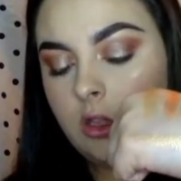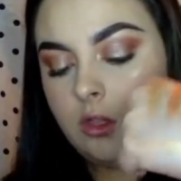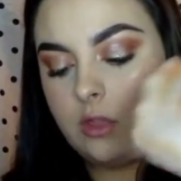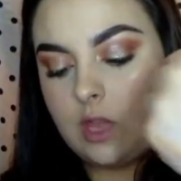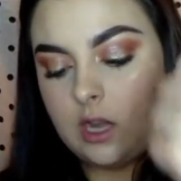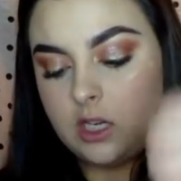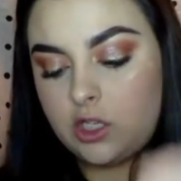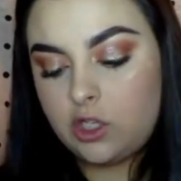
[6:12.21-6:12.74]

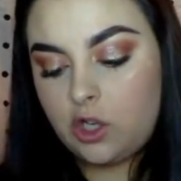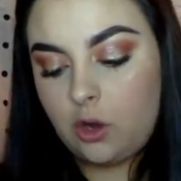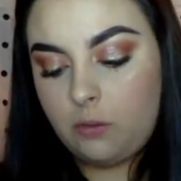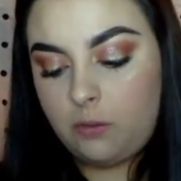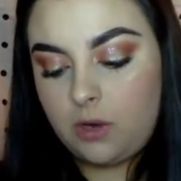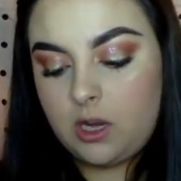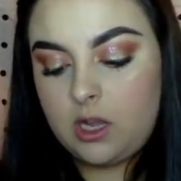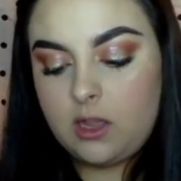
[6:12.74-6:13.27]
That is so
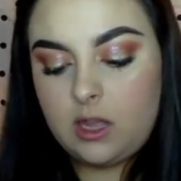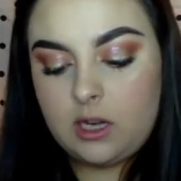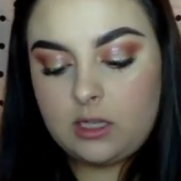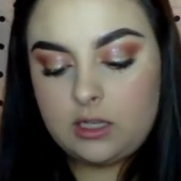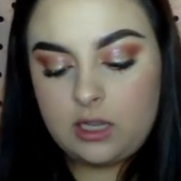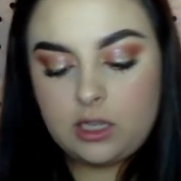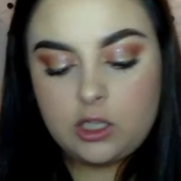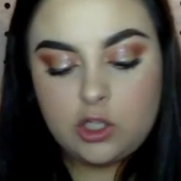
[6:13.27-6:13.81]
pretty. That
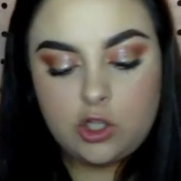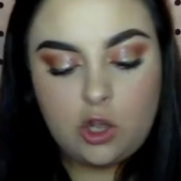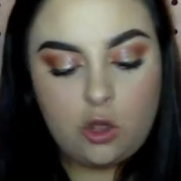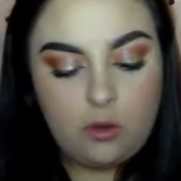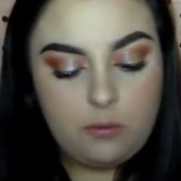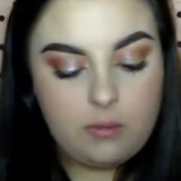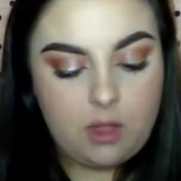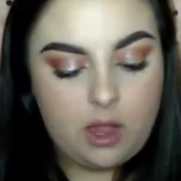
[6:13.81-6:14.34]
is like
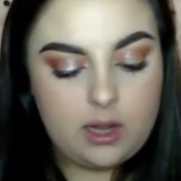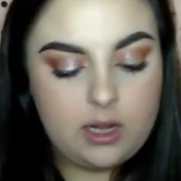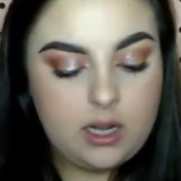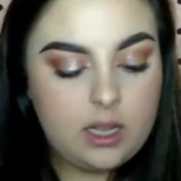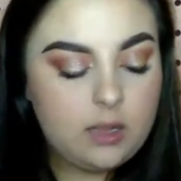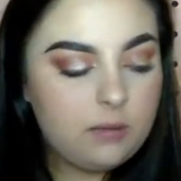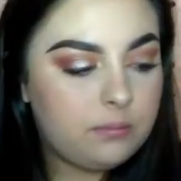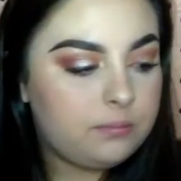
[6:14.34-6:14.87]
so
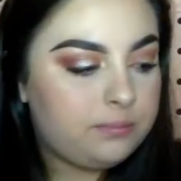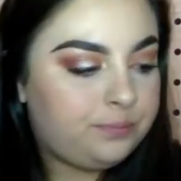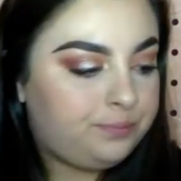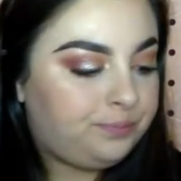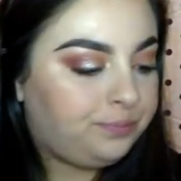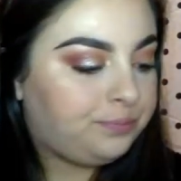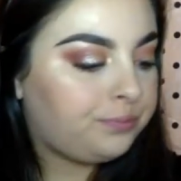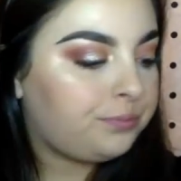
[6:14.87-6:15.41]
blinding.
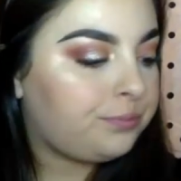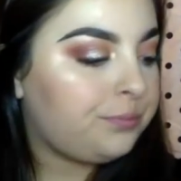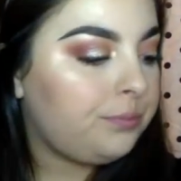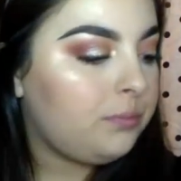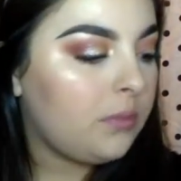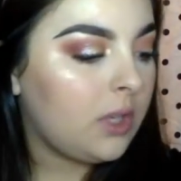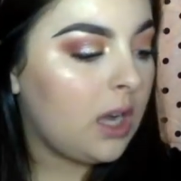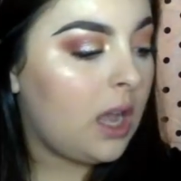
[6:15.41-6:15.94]

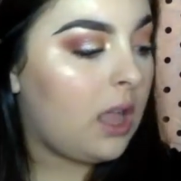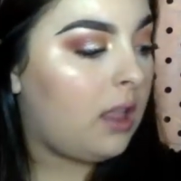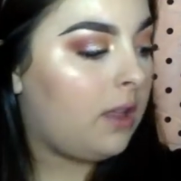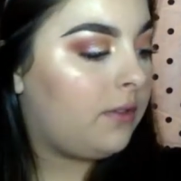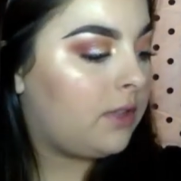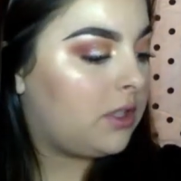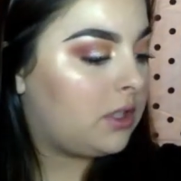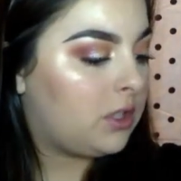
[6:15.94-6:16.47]
I
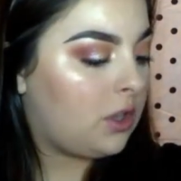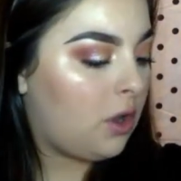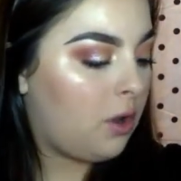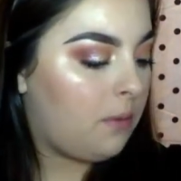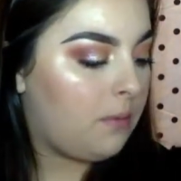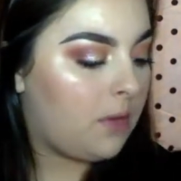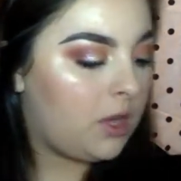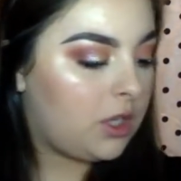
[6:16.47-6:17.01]
love it
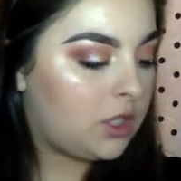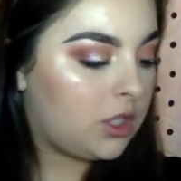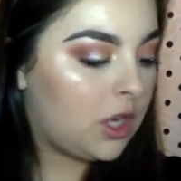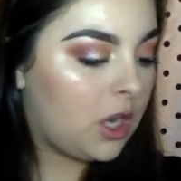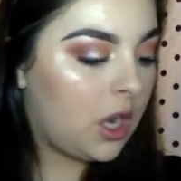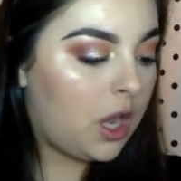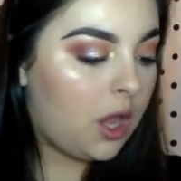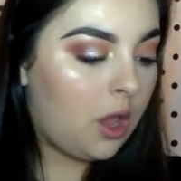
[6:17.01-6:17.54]
so much.
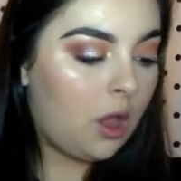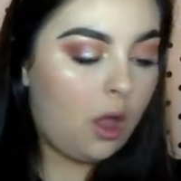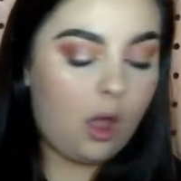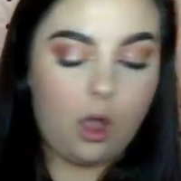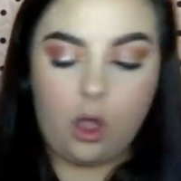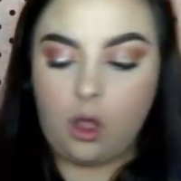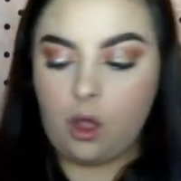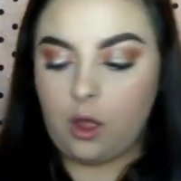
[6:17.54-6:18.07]

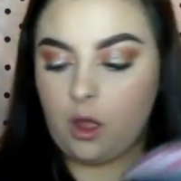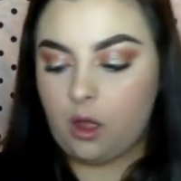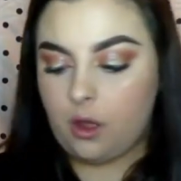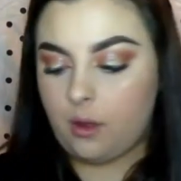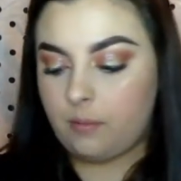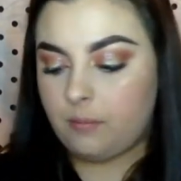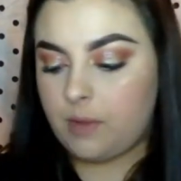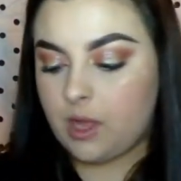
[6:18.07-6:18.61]

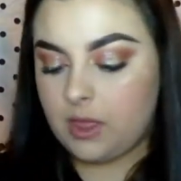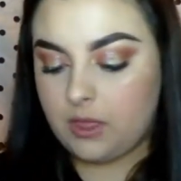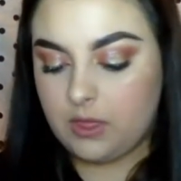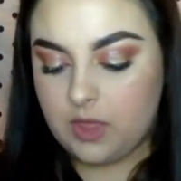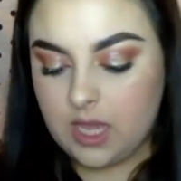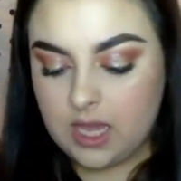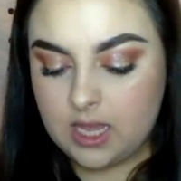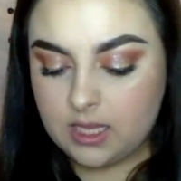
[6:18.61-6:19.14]

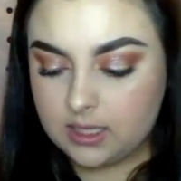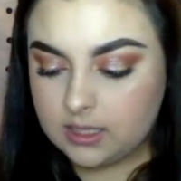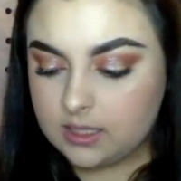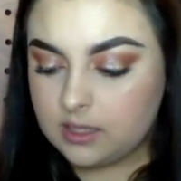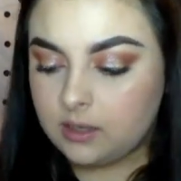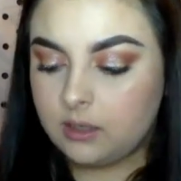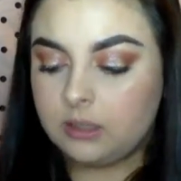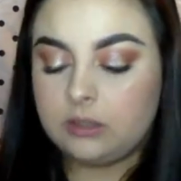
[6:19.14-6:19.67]

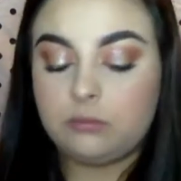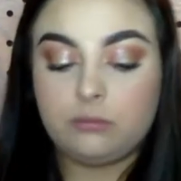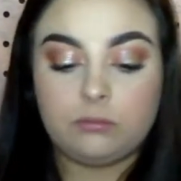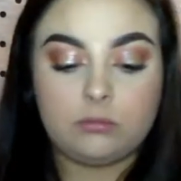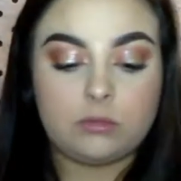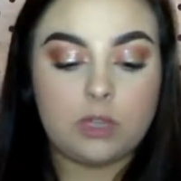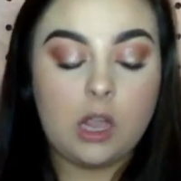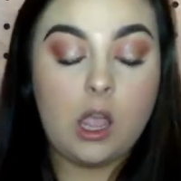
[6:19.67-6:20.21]
These,
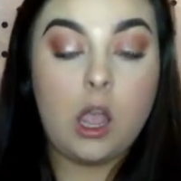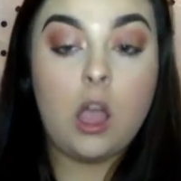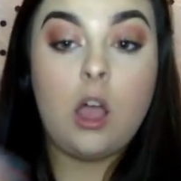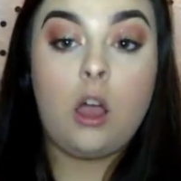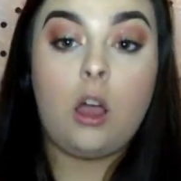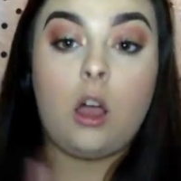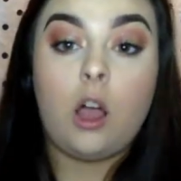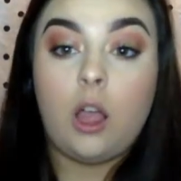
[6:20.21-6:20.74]

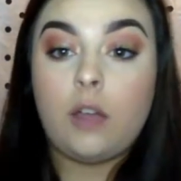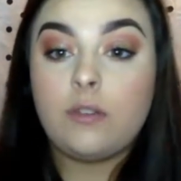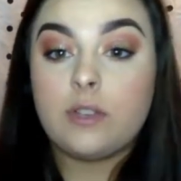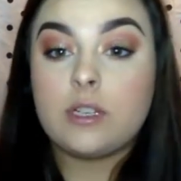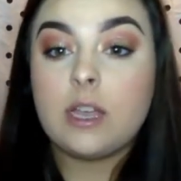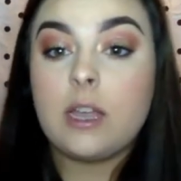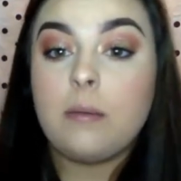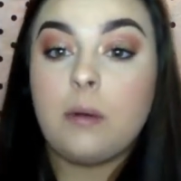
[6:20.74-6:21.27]
all I have to
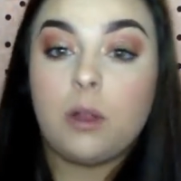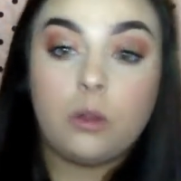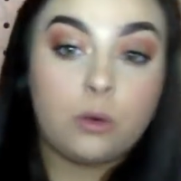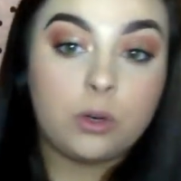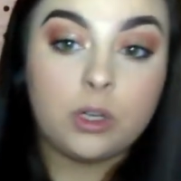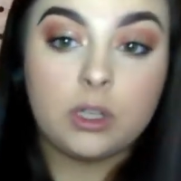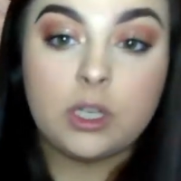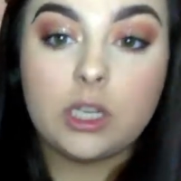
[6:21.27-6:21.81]
say about
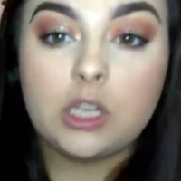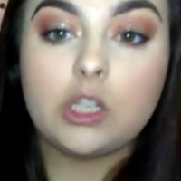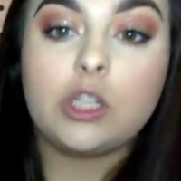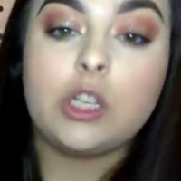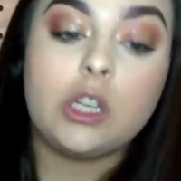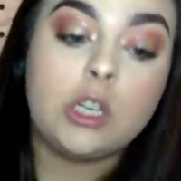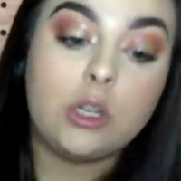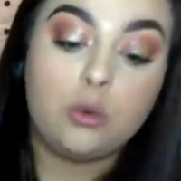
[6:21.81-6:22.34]
Laura Lee is
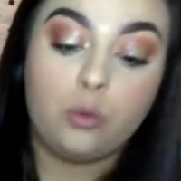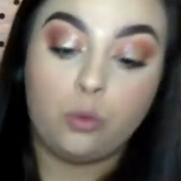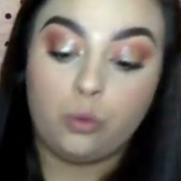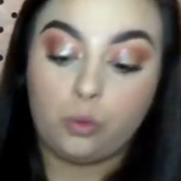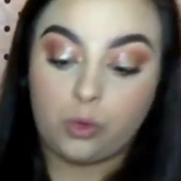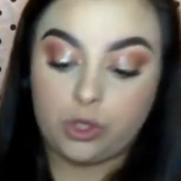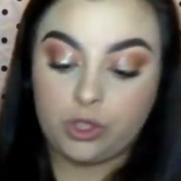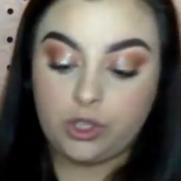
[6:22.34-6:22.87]
she did
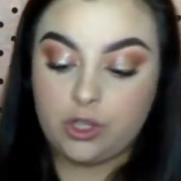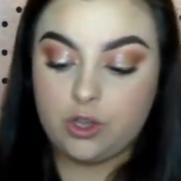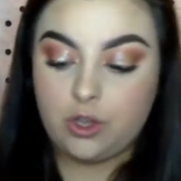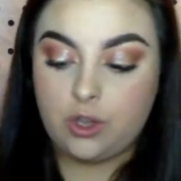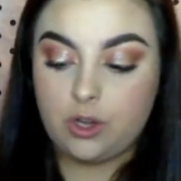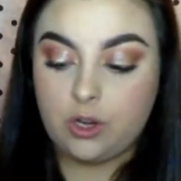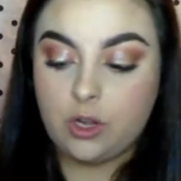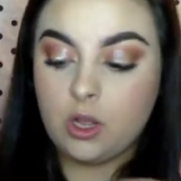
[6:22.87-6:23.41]
really
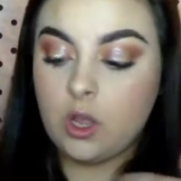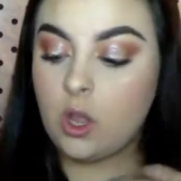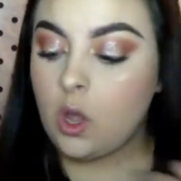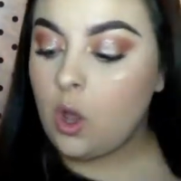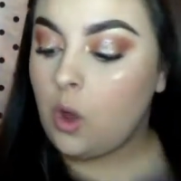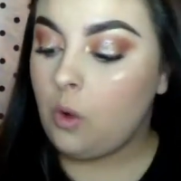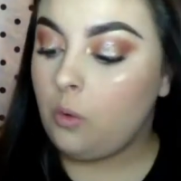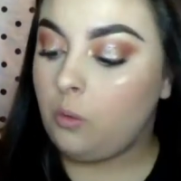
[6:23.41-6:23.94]
good
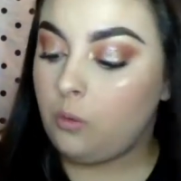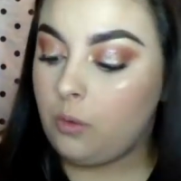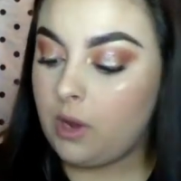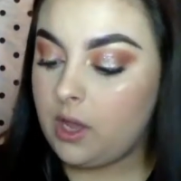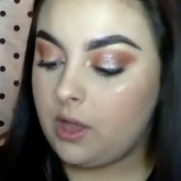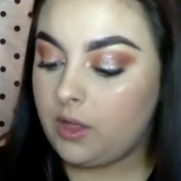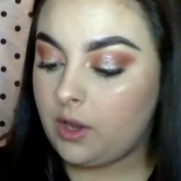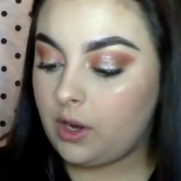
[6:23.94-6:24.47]

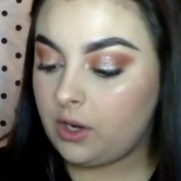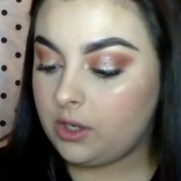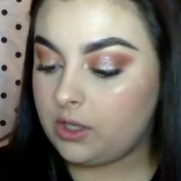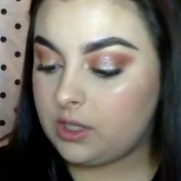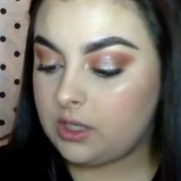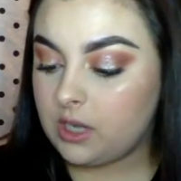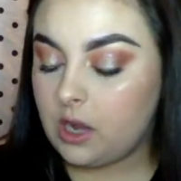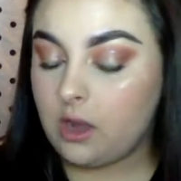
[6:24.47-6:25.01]
with her
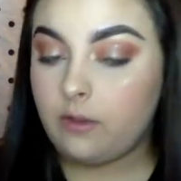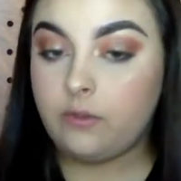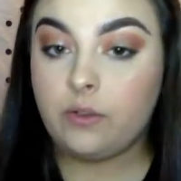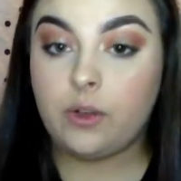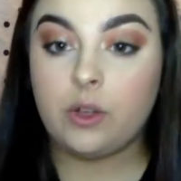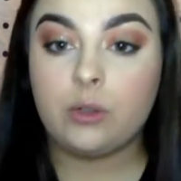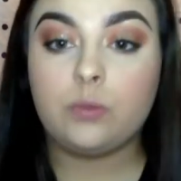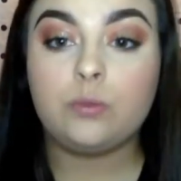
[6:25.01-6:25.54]

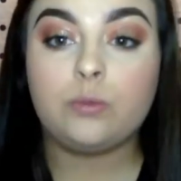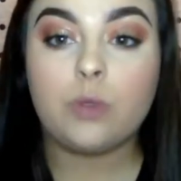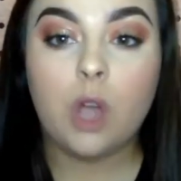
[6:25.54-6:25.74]
stuff.